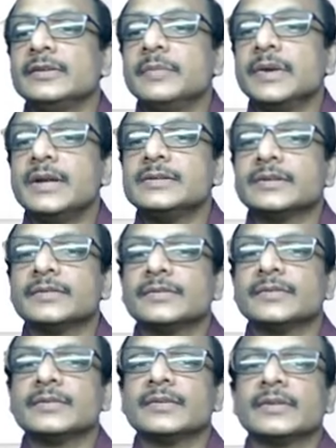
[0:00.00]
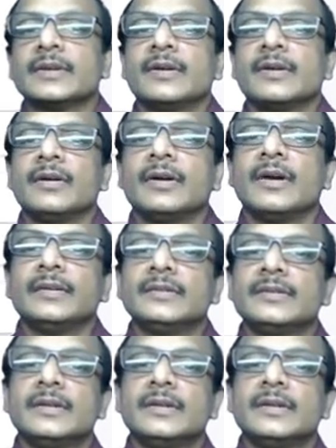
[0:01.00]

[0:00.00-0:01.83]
images either